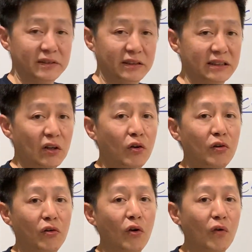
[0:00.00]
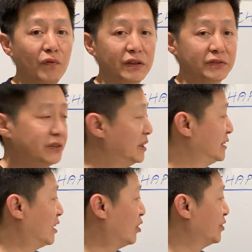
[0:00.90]
These are all obvious reading.
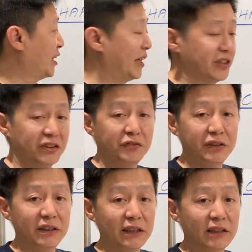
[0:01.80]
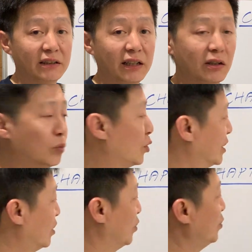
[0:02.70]
These are all directional reading, right?
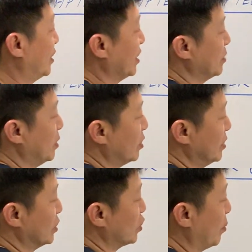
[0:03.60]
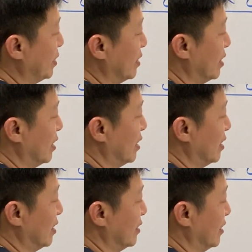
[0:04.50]
Water got no direction because it stopped here.
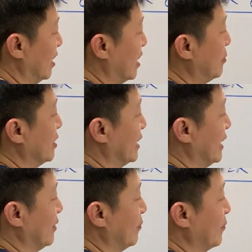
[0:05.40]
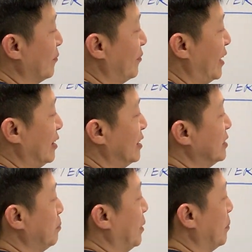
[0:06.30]
Then it come out again. Right?
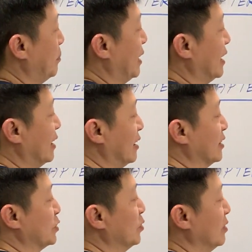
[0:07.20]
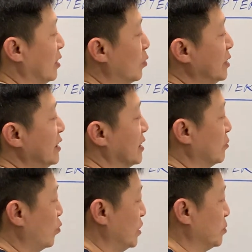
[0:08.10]
This pig. So only the
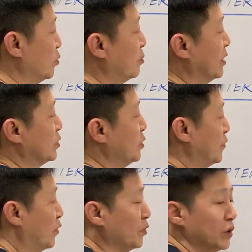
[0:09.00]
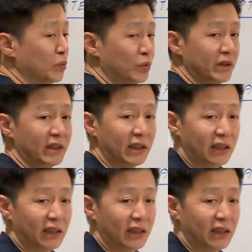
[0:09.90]
wood is movement, so you follow the wood.